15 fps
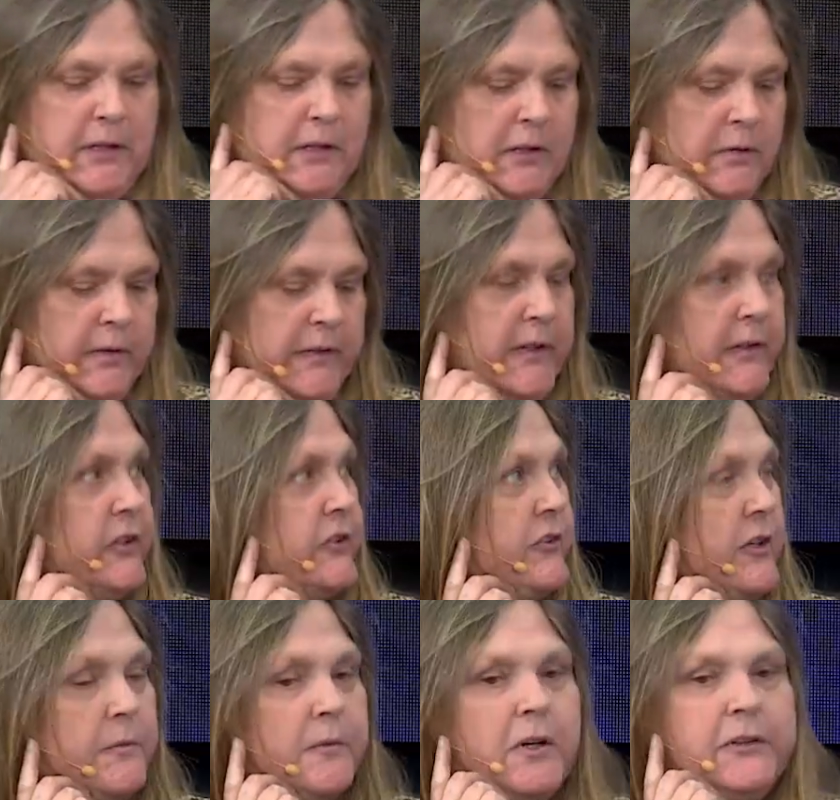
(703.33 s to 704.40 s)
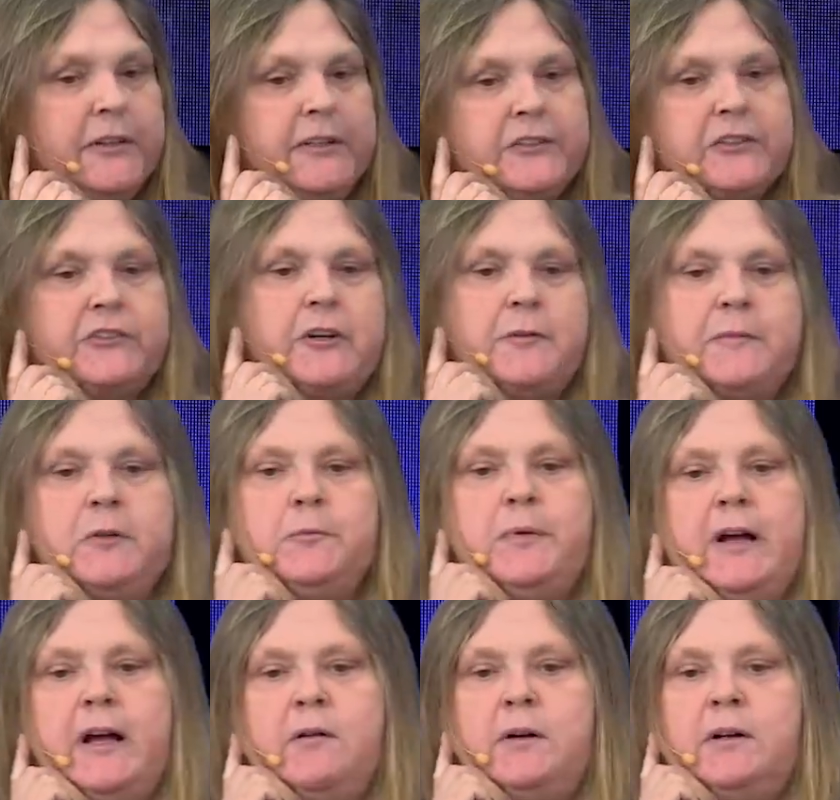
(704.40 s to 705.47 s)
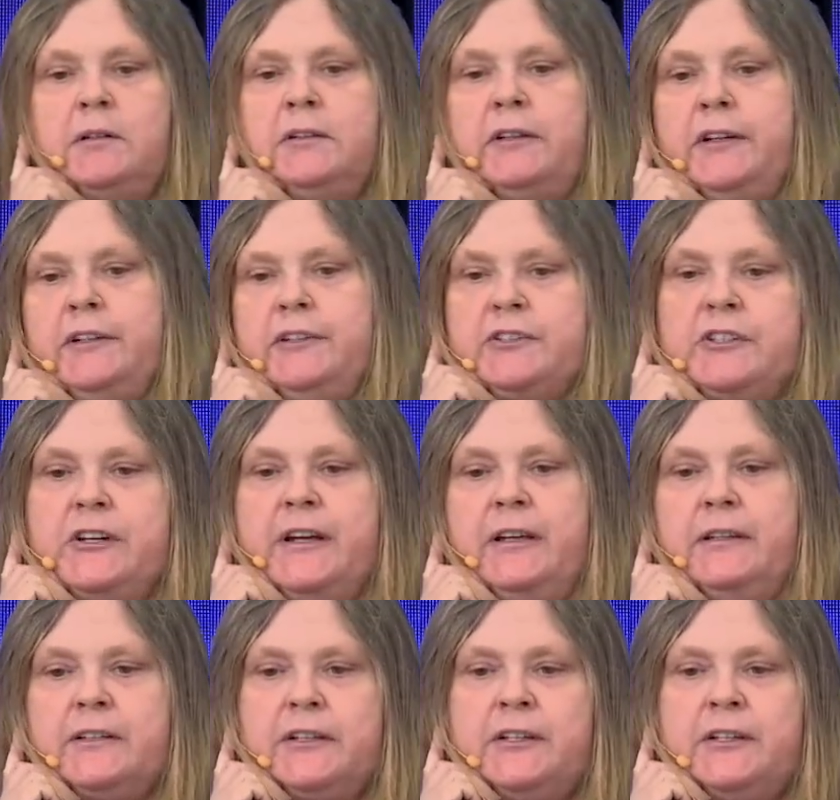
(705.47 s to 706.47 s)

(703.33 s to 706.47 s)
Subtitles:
With uninterrupted power and internet,